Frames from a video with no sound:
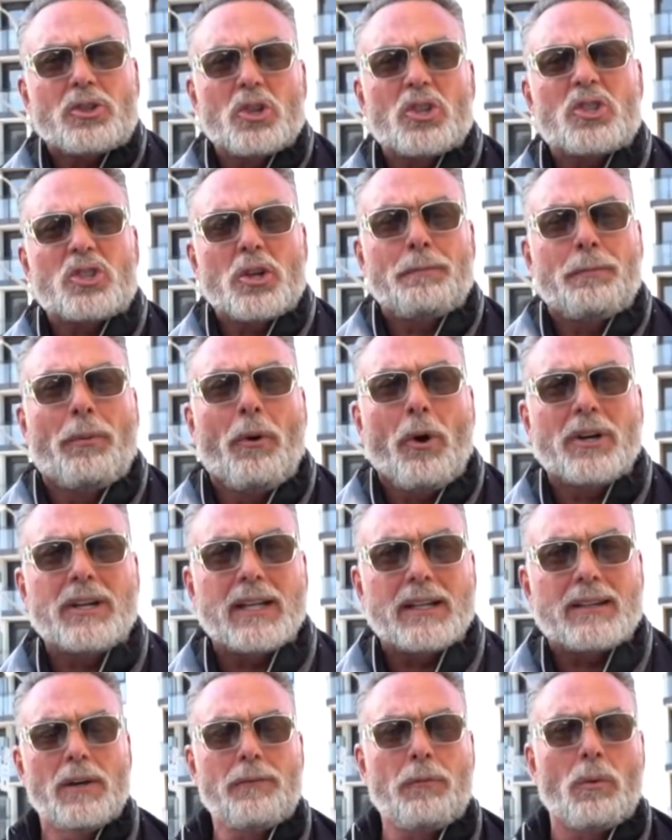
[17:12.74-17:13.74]
to support
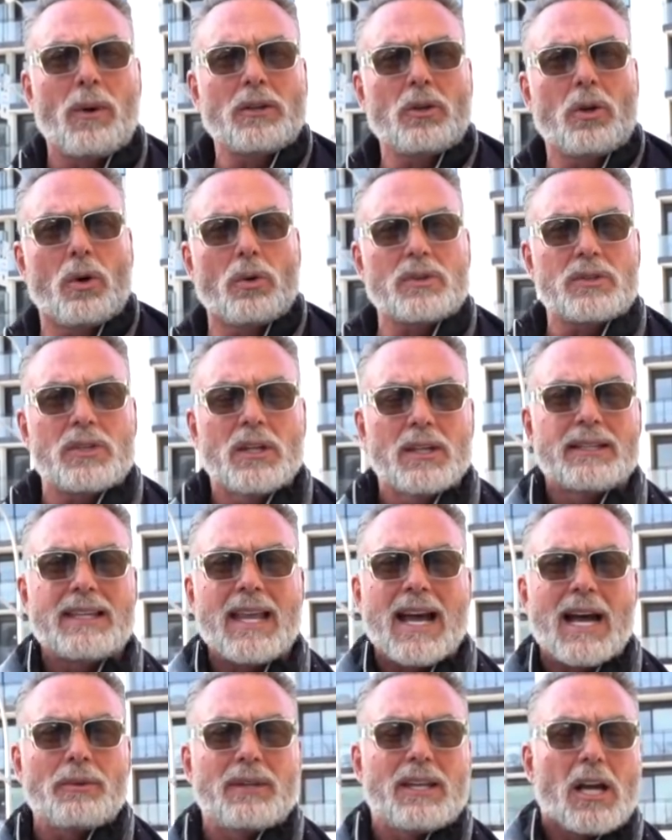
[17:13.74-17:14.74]
it. If one goes
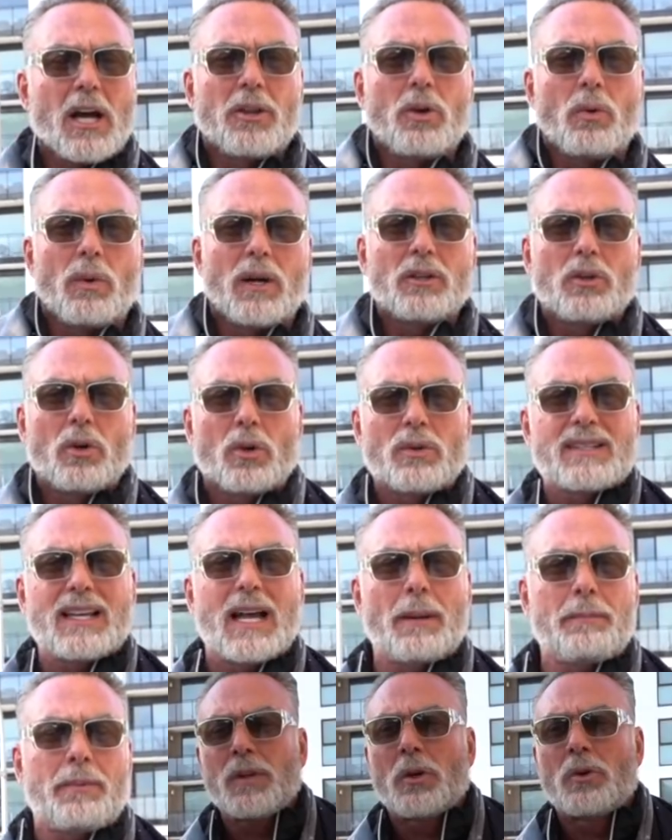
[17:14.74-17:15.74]
down, the other one goes
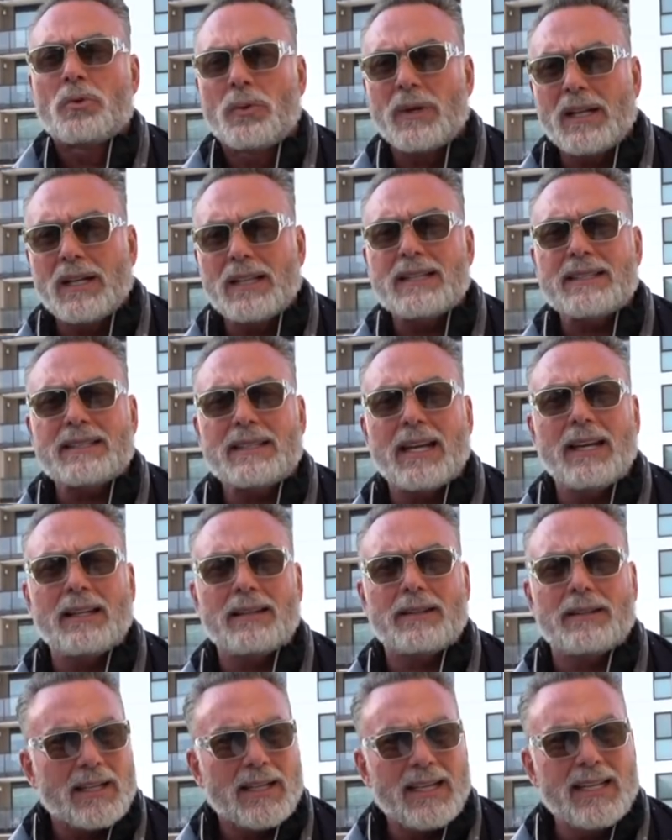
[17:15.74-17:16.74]
up. Real estate
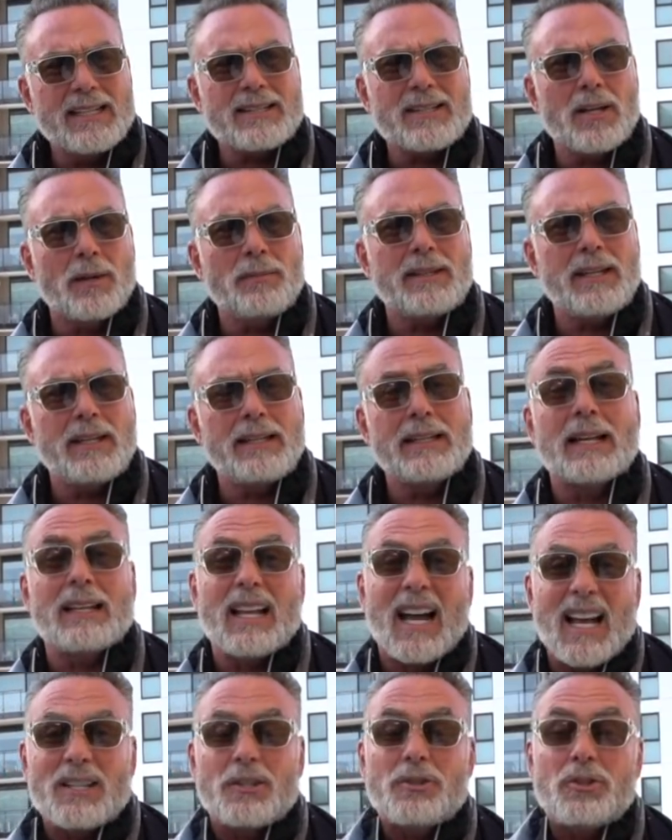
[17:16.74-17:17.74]
is something that,
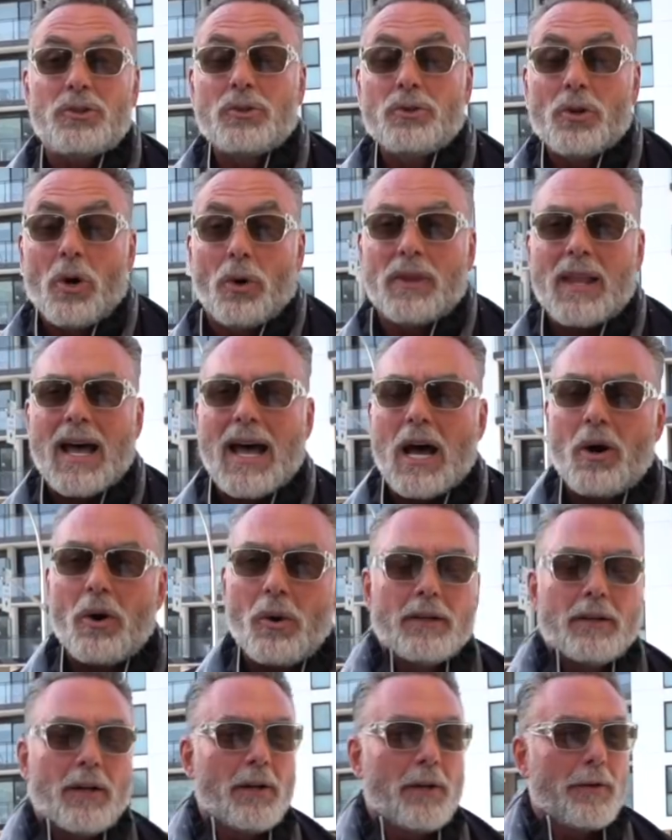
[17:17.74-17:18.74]
as you know now,
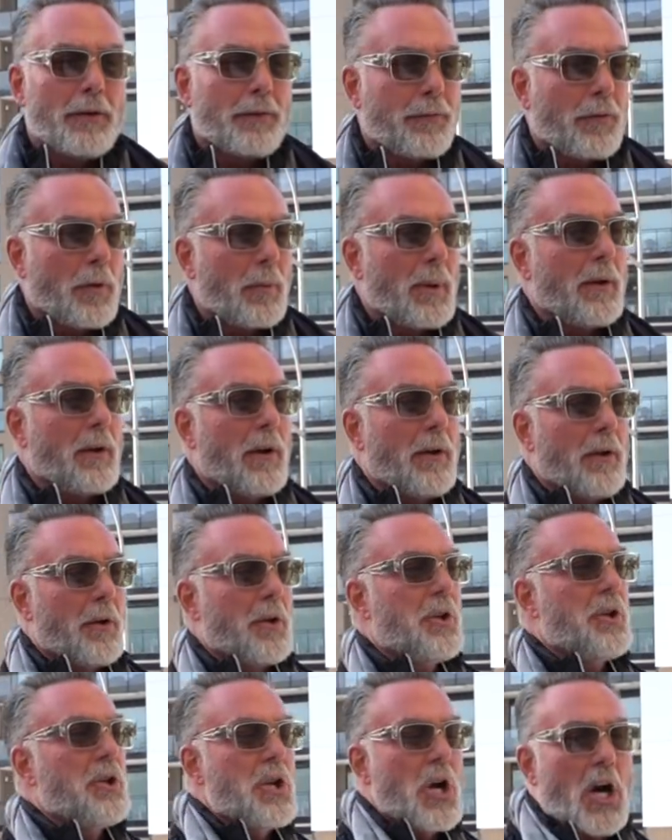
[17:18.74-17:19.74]
from a
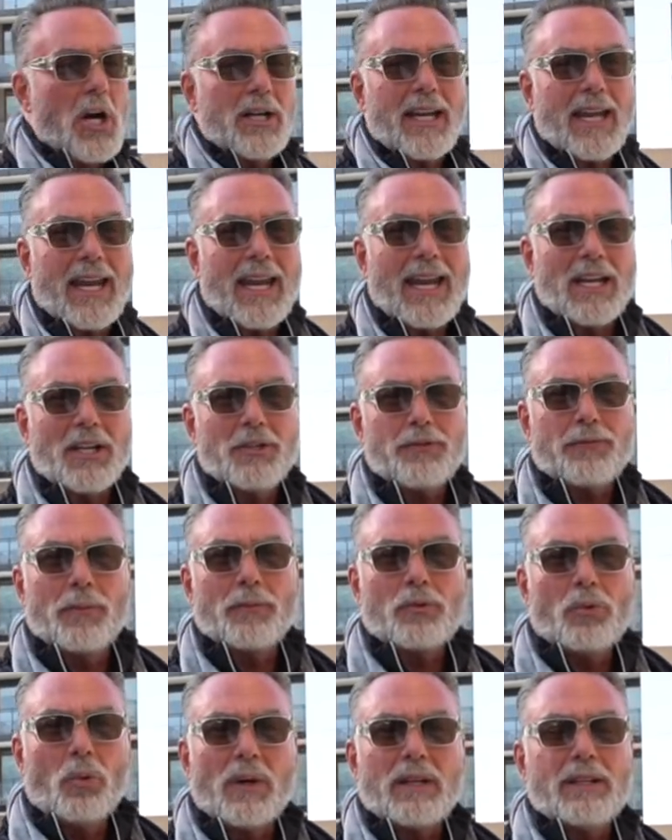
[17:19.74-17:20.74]
young age, from
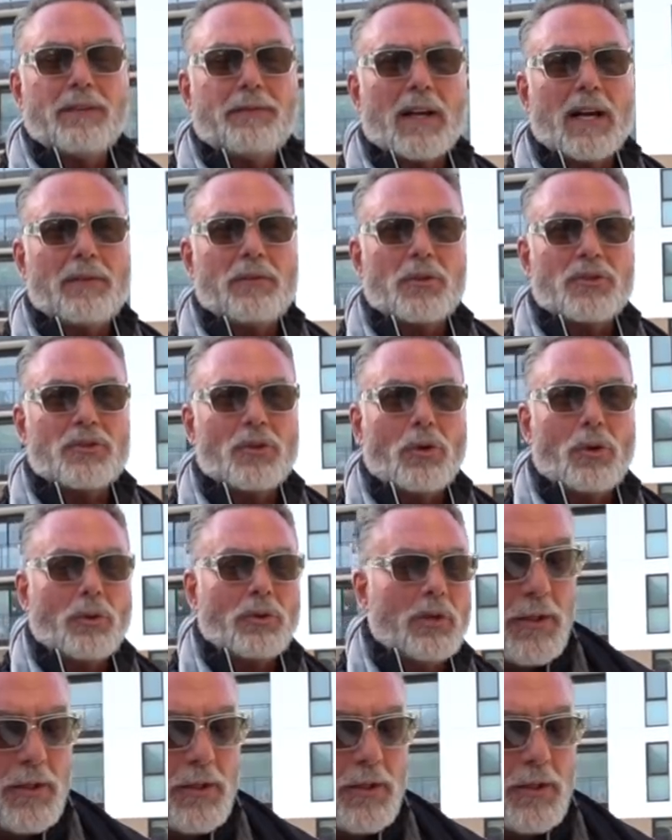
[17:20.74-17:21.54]
25 years old,